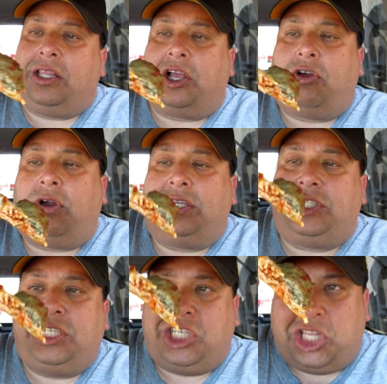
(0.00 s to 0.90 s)
The
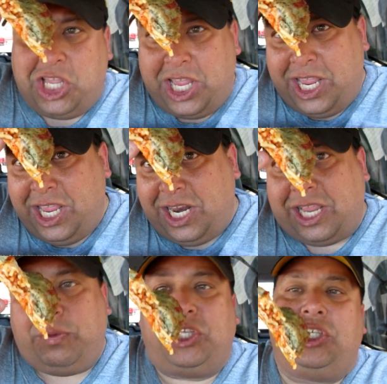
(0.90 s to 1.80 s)
crust is thin,
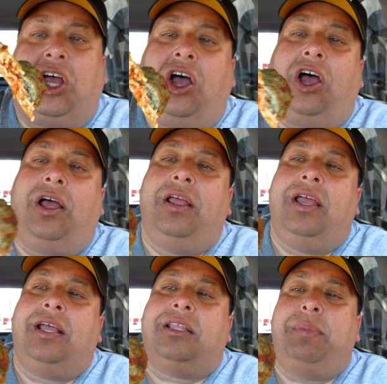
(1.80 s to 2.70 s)
like we saw.
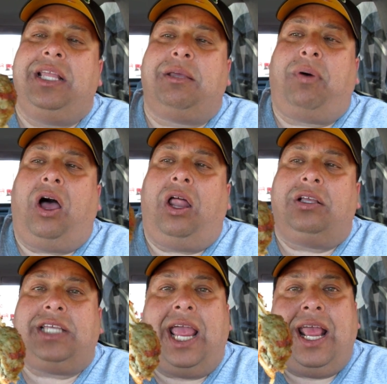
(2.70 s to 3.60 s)
The
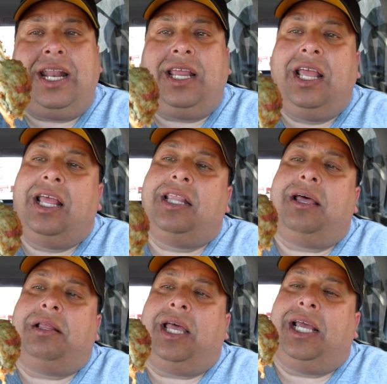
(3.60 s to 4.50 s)
meatballs and
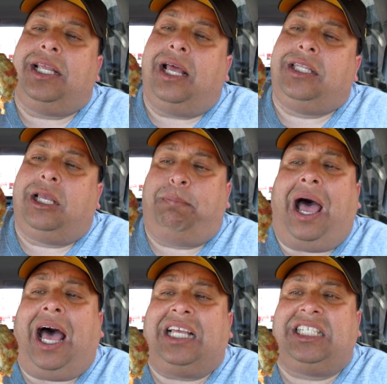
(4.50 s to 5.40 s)
the
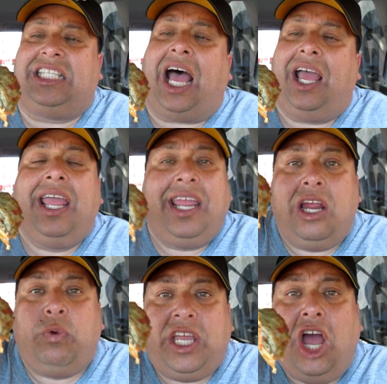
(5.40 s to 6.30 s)
pasta.
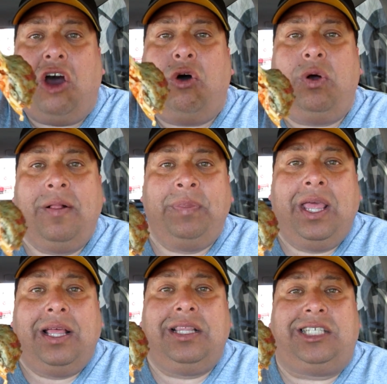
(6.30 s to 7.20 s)
Here we go.
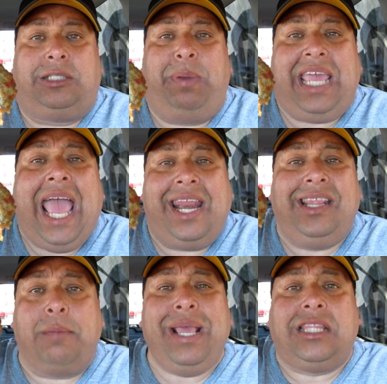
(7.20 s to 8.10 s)
The
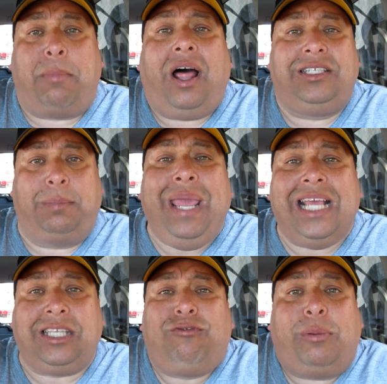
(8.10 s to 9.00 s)
spaghetti and the meatballs, the
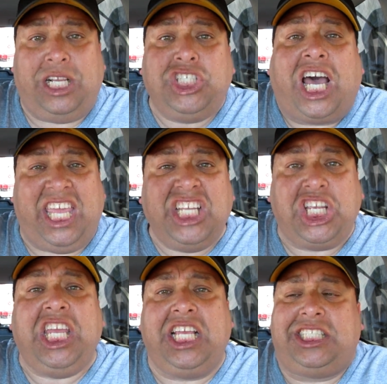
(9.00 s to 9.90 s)
pizza from the Chuck E.
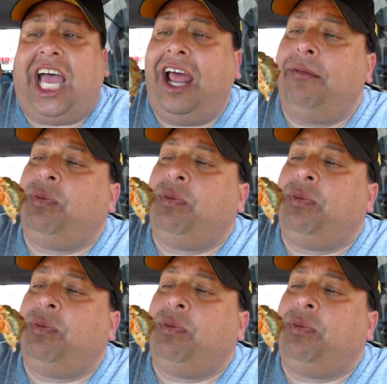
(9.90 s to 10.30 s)
Cheese.